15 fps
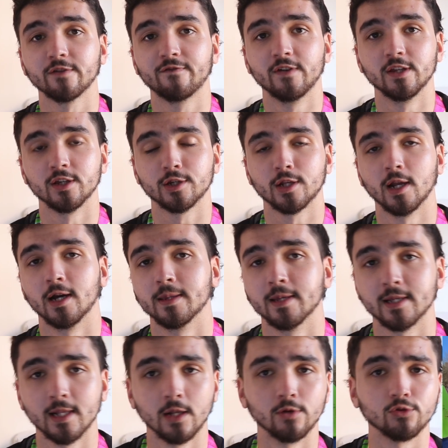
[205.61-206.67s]
the finish line,
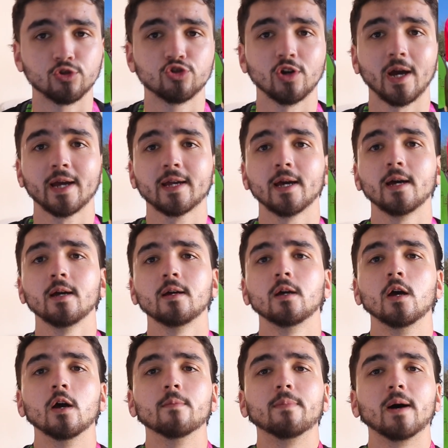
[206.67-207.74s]
there's a little tracker
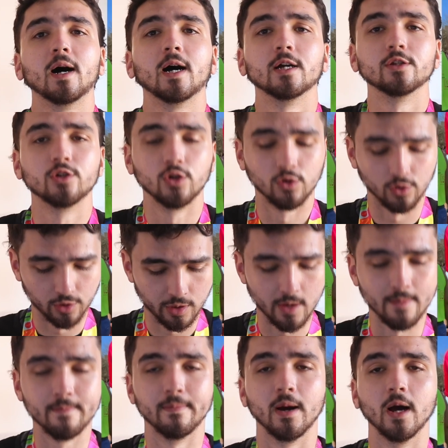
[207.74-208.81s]
behind your
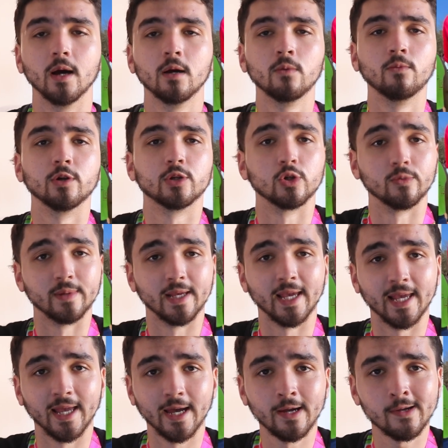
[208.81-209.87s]
number, which will be
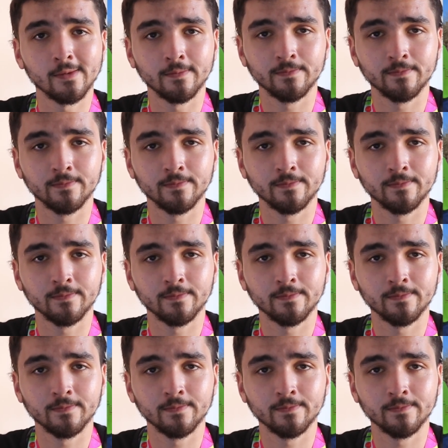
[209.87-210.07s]
here,